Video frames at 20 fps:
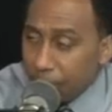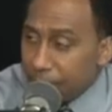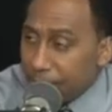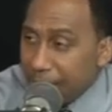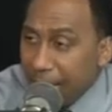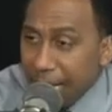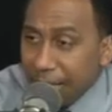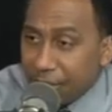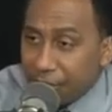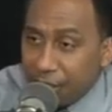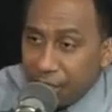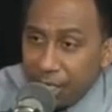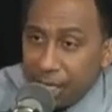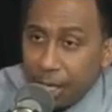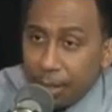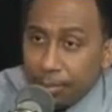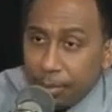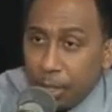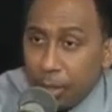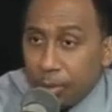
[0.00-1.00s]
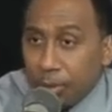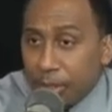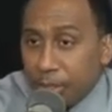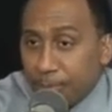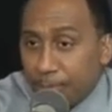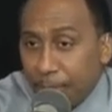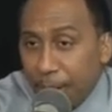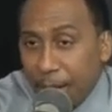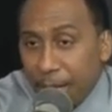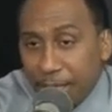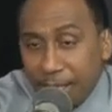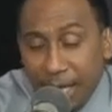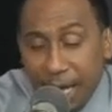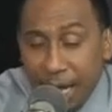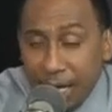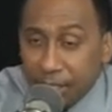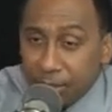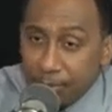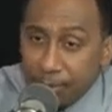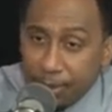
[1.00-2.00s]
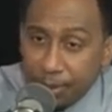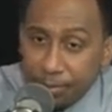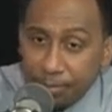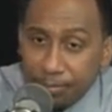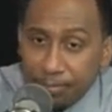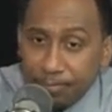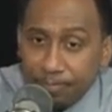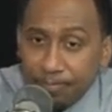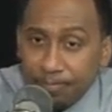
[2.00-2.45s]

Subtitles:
was that GM known as Brian Cashman.